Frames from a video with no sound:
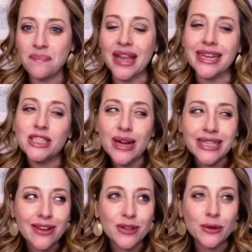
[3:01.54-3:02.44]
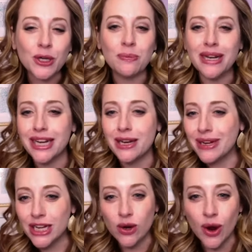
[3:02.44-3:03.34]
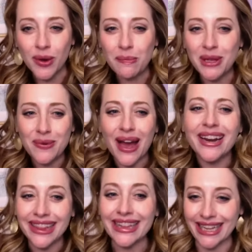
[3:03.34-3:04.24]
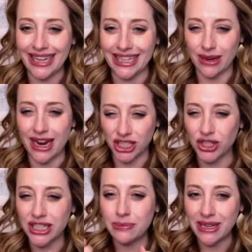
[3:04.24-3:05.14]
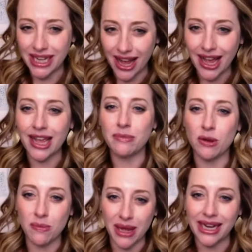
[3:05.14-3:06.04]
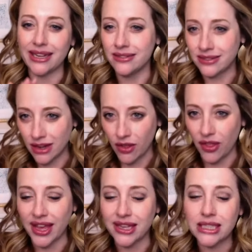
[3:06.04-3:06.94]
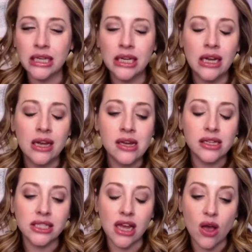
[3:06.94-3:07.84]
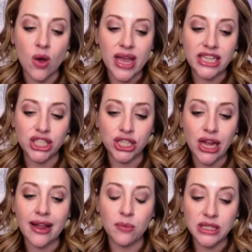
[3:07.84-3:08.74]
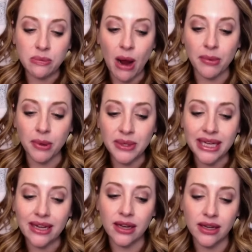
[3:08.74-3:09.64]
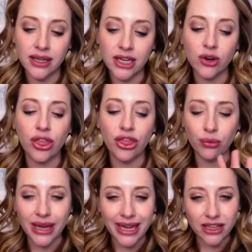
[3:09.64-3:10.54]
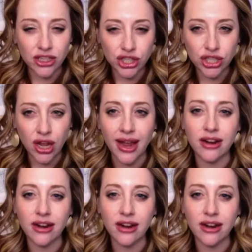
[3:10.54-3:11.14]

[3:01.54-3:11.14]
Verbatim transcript: Like, it's great to have a group and anyone can grow it, but you've got to get the leads, right? Because you're going to spend time, your money, all the things. So it's it was probably year three ish.